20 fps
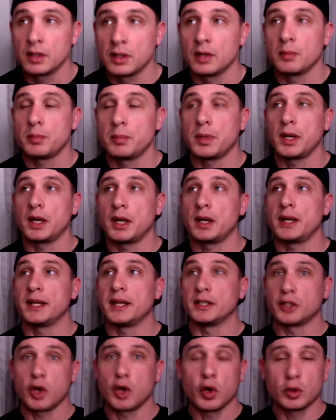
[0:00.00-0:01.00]
but
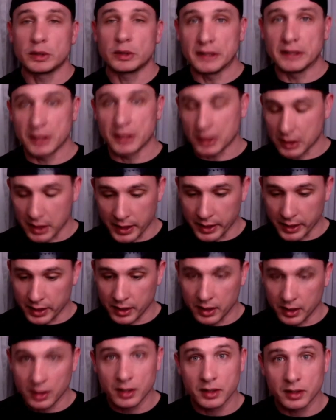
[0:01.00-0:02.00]
it totally looked
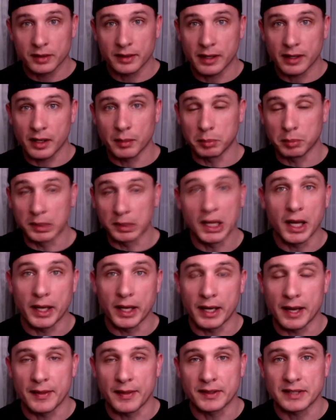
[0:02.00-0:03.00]
like the blood
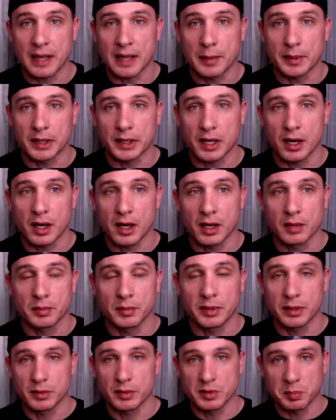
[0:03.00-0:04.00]
on the top of the car,
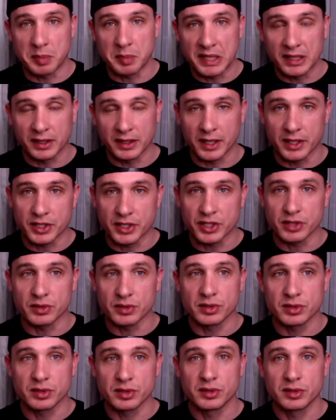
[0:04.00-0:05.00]
but it was betel nut
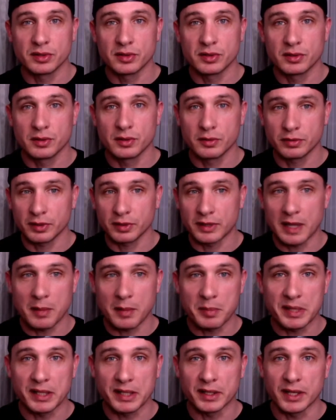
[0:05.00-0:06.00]
juice from that
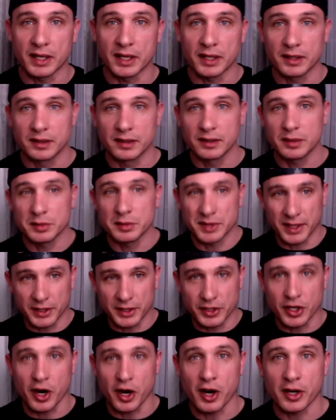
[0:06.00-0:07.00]
betel nut. It was
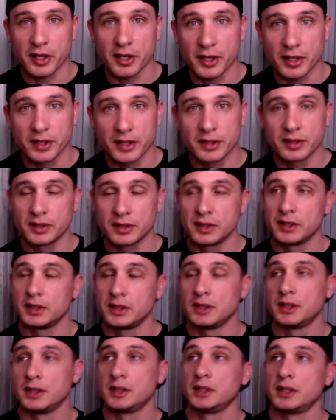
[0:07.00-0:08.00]
like dark.
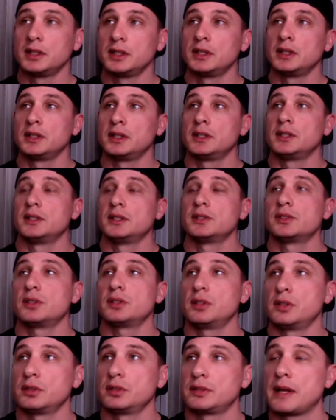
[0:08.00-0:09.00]

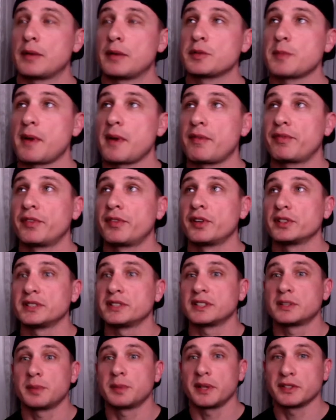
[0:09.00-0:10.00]
So that was my first
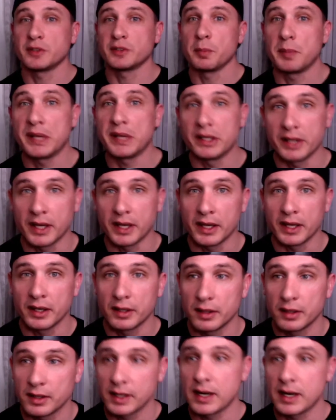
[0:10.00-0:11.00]
experience of betel nut.
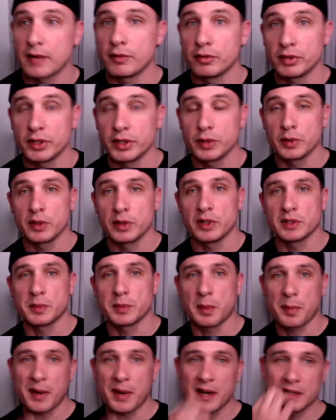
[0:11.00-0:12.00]
I never really knew what it was, but
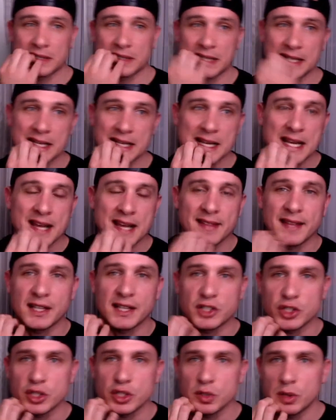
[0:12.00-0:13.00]
apparently they
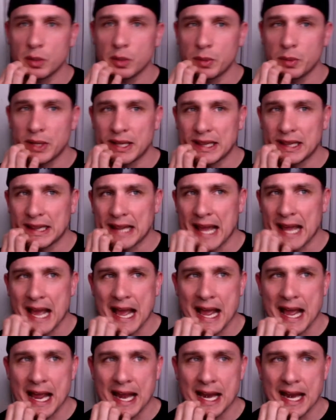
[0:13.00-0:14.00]
chew it with
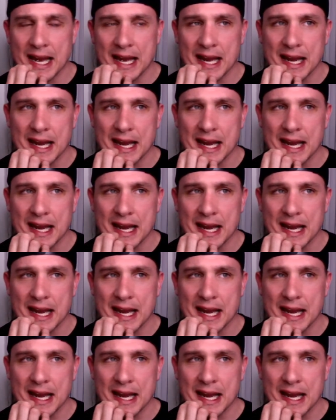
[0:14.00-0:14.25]
lye,